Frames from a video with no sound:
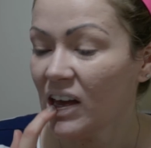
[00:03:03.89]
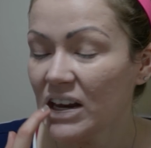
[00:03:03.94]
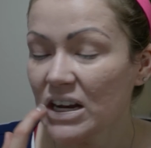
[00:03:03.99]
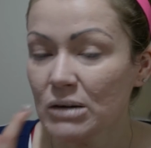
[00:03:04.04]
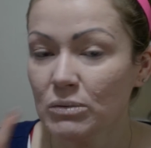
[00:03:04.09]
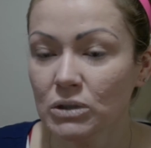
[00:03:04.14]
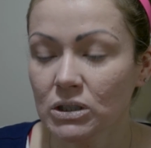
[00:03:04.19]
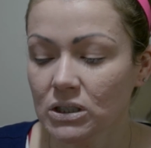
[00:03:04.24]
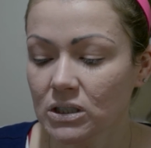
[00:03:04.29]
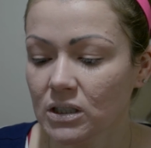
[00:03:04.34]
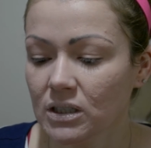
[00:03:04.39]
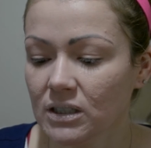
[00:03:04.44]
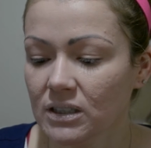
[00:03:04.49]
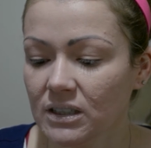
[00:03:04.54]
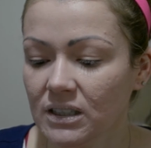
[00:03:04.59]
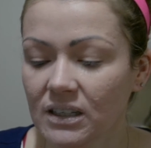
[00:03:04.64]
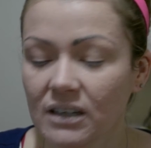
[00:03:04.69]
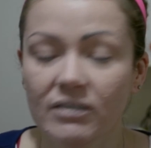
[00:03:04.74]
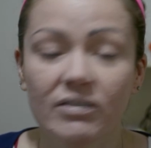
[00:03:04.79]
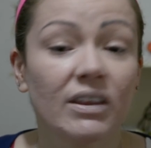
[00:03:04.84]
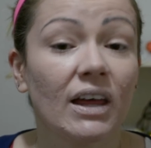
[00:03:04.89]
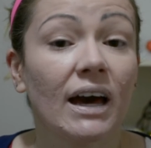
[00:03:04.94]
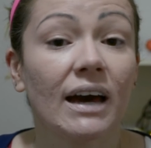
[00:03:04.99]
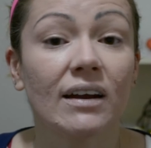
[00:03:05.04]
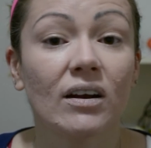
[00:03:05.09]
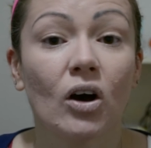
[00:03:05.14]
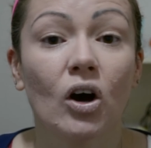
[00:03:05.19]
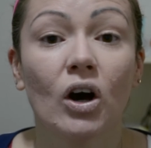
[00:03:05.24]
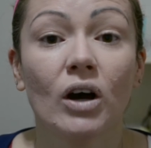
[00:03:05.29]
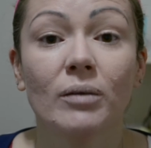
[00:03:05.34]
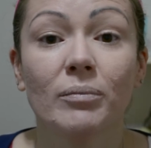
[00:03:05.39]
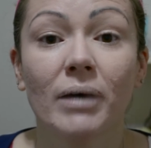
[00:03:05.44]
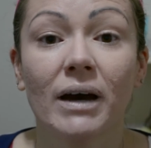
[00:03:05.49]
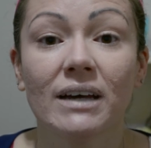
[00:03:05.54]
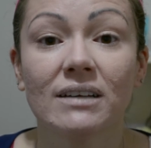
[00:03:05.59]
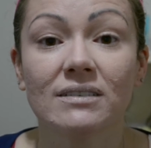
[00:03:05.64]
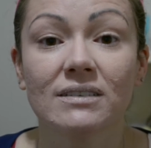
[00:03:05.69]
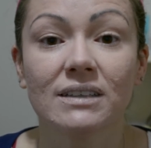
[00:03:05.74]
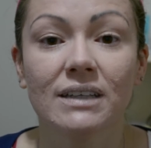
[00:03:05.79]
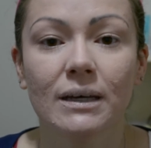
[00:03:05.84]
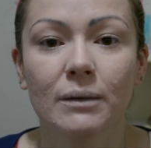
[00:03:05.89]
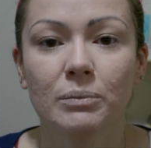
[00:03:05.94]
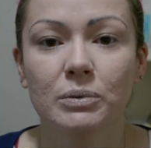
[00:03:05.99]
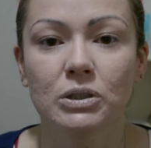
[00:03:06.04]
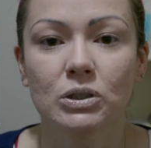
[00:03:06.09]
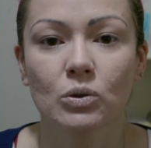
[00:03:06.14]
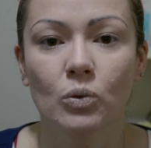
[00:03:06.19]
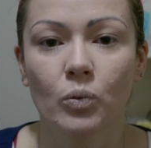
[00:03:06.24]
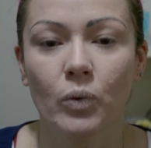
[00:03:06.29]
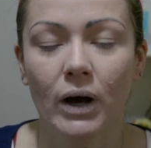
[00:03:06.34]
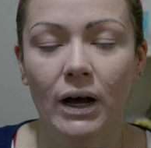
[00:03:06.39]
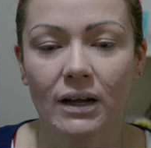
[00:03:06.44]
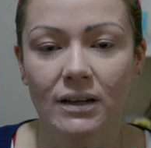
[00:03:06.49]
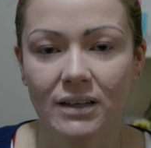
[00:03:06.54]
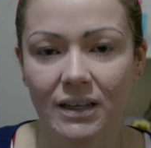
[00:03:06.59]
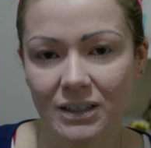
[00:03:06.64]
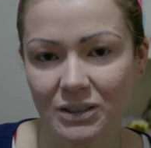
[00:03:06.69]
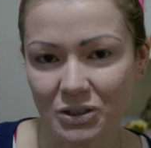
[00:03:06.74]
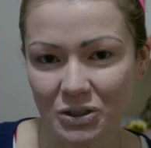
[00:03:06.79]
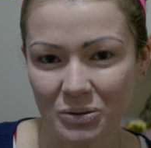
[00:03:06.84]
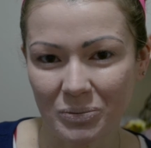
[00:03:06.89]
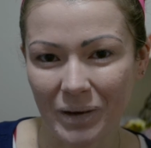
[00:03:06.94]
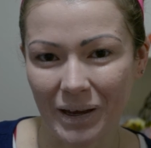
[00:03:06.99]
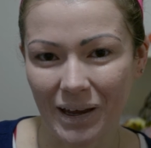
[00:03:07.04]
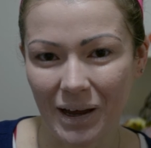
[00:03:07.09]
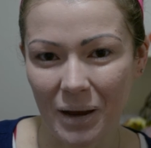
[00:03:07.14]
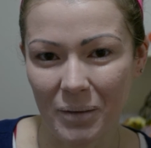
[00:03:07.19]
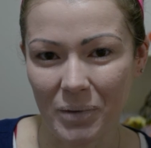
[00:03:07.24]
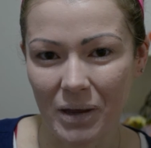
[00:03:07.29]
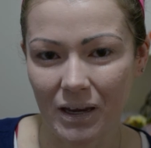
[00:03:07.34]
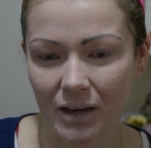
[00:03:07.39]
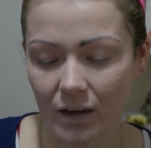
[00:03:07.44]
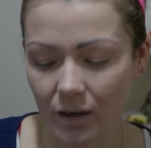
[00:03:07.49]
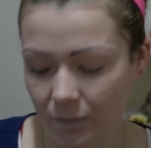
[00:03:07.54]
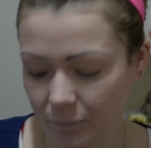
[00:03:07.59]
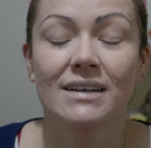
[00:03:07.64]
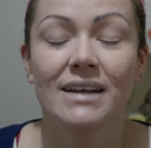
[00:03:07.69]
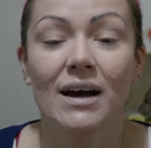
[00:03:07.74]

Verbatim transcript: and I'm just gonna leave that on my lips while I do my eye makeup.